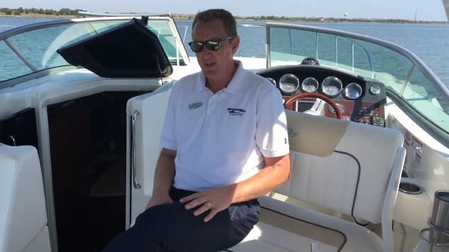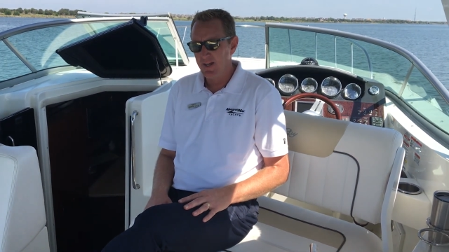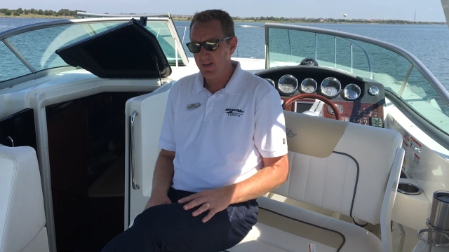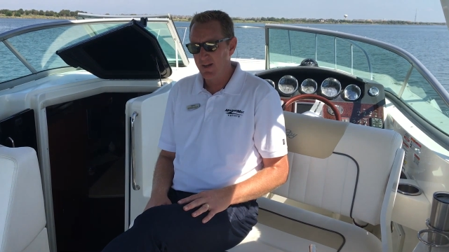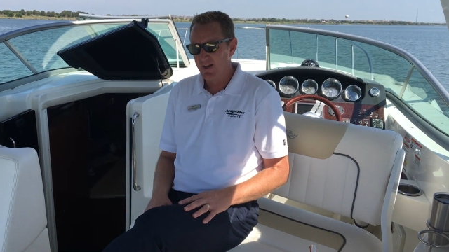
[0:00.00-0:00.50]

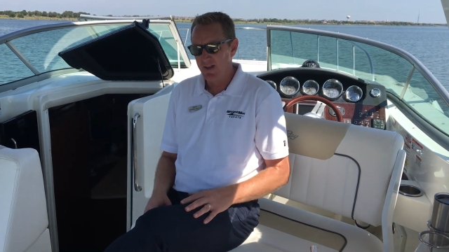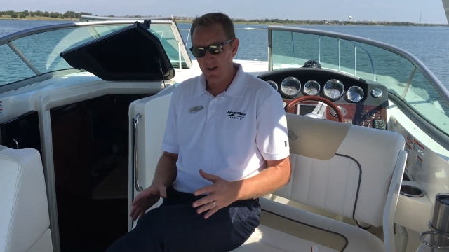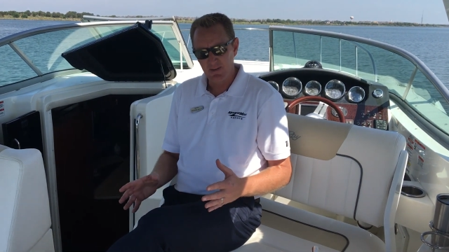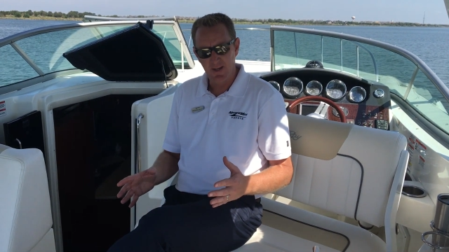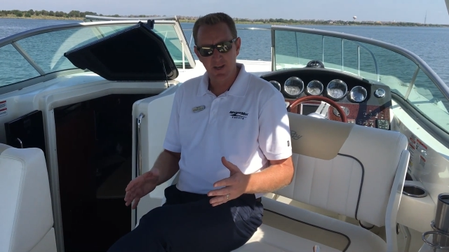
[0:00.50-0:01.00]
and
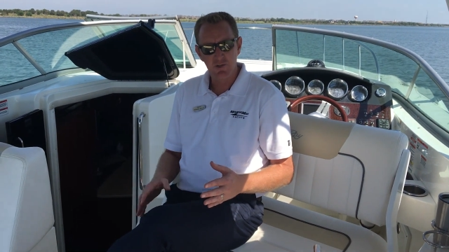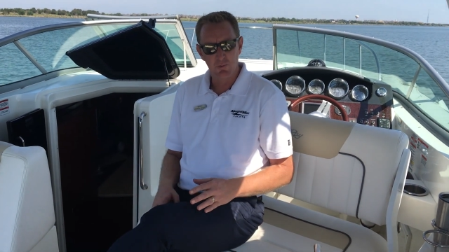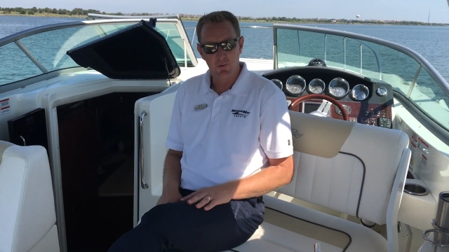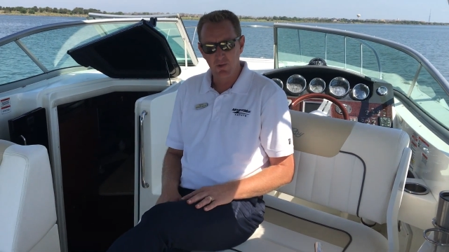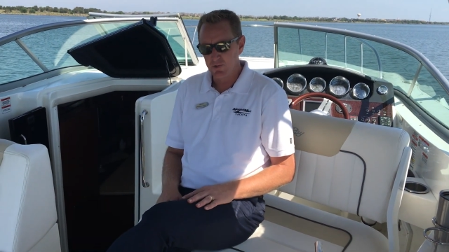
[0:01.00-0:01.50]
having guests
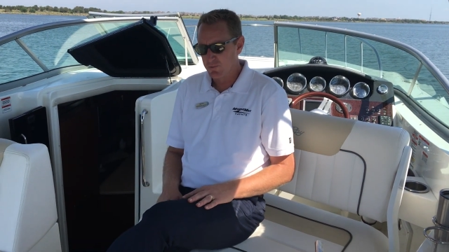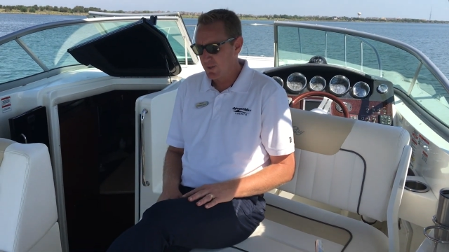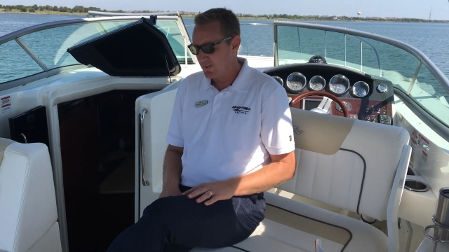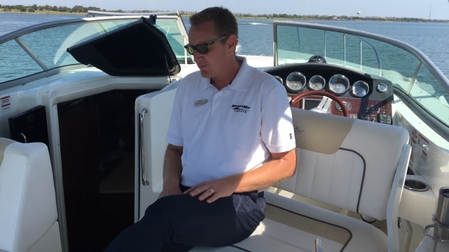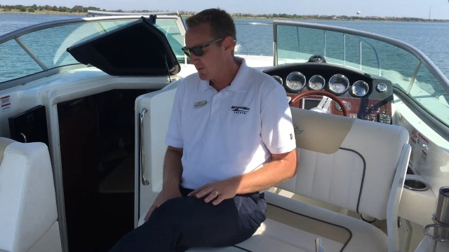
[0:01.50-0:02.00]
aboard as
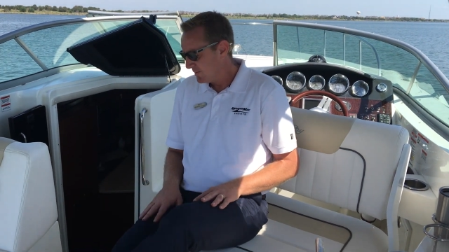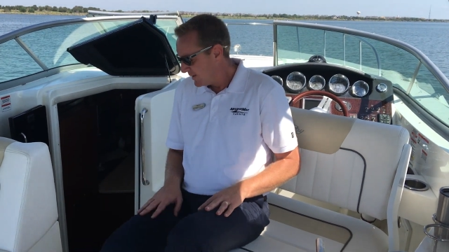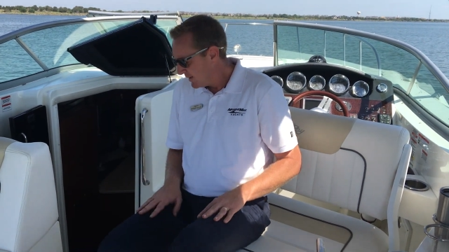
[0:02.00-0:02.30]
well. So